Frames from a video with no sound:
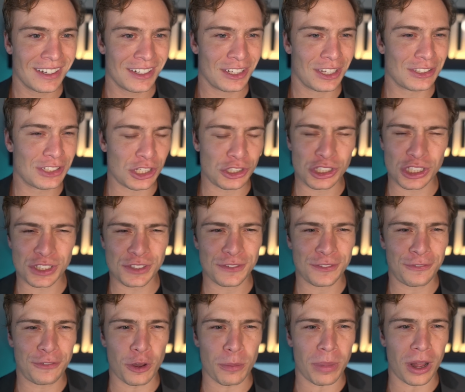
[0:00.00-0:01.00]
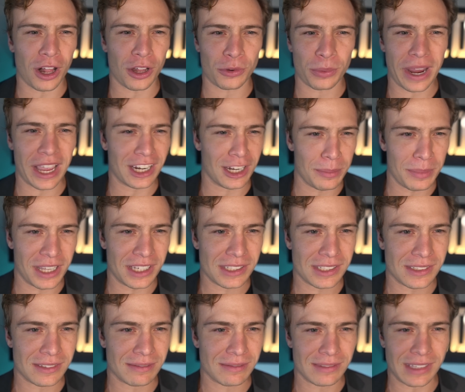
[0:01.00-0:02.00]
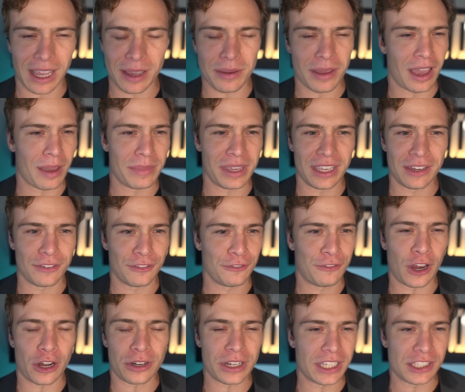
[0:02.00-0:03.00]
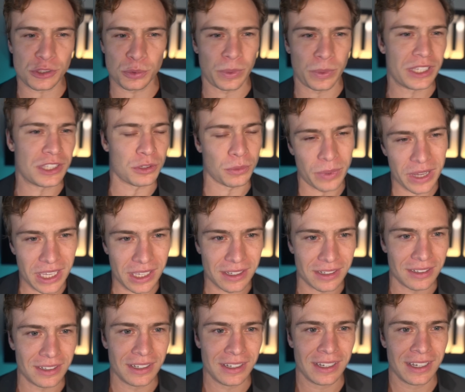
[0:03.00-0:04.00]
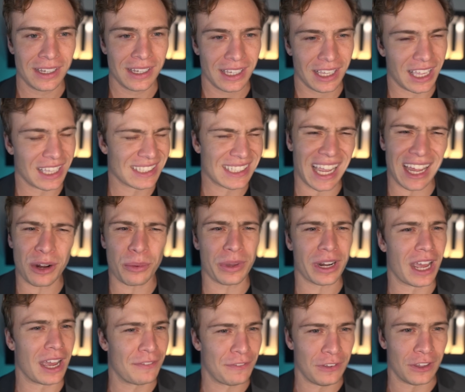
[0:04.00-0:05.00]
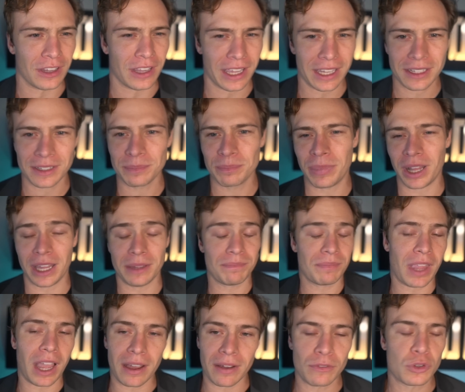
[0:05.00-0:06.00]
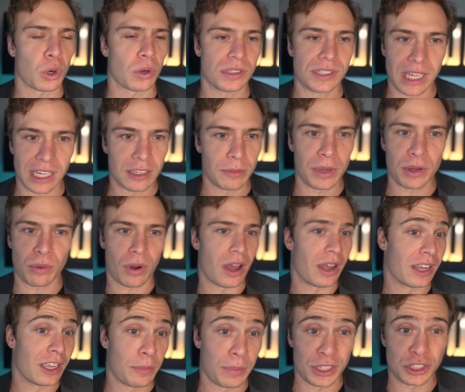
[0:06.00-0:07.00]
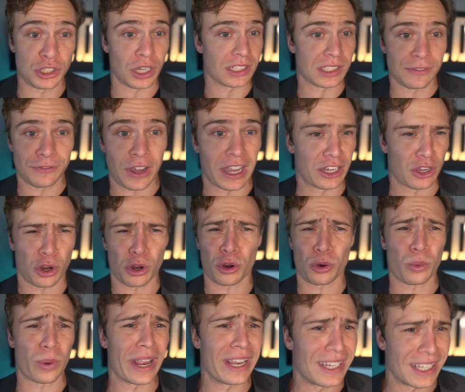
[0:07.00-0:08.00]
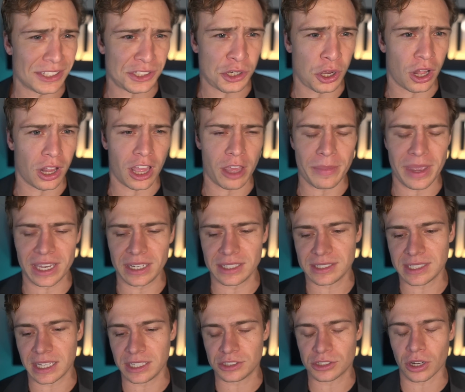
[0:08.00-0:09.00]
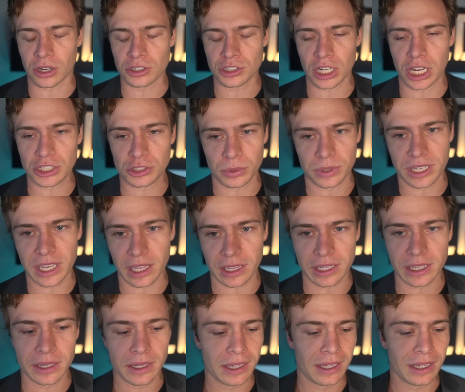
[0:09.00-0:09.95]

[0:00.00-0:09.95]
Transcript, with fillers: Is it just football randomness? I, I mean, variance week to week? That's kind of what I feel like. But, uh, of course, I could be wrong. I could be justifying a horrendous call I made to say start Joshua Kelly.